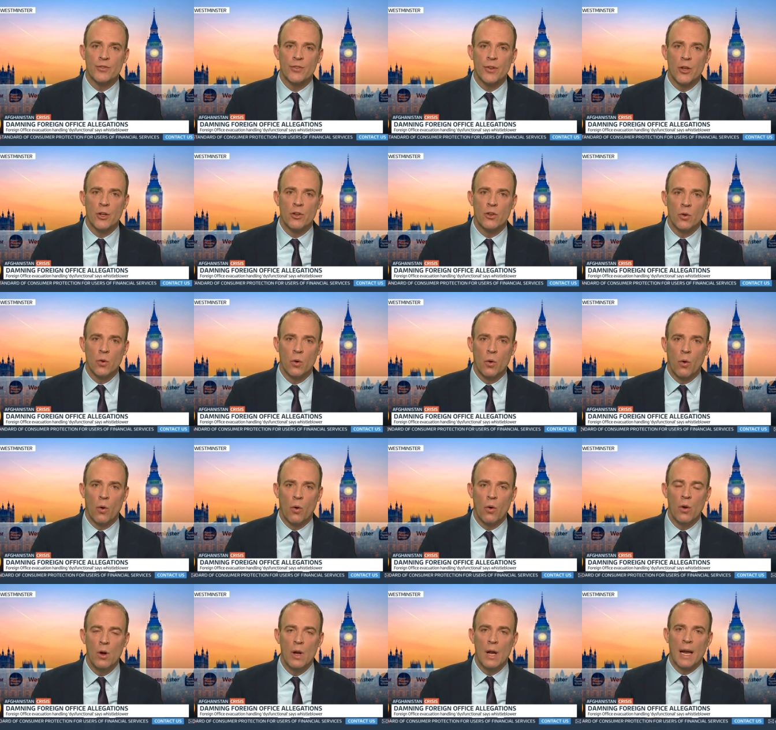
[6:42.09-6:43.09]
for the
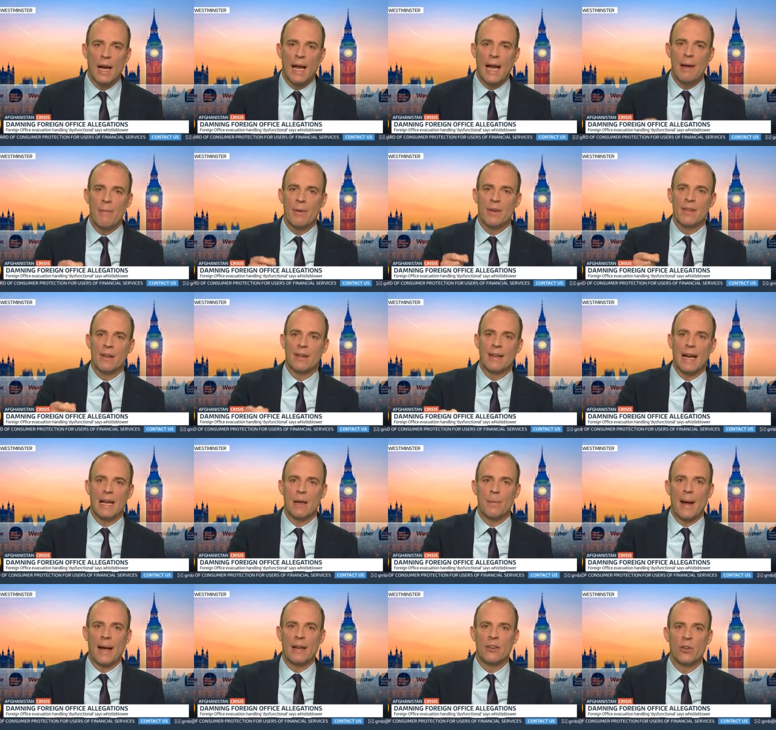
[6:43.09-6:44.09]
door came as the
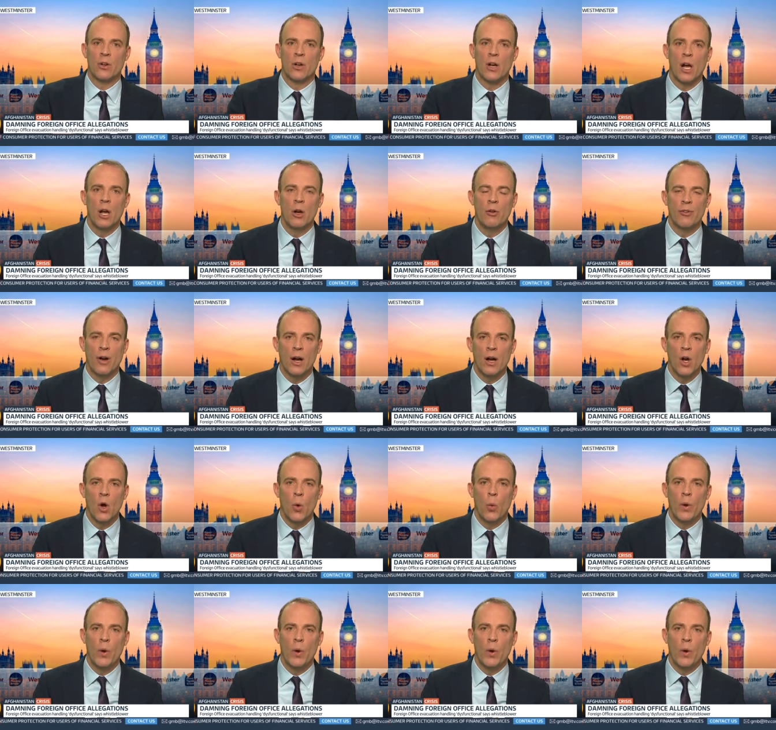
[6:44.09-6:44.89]
Taliban took over,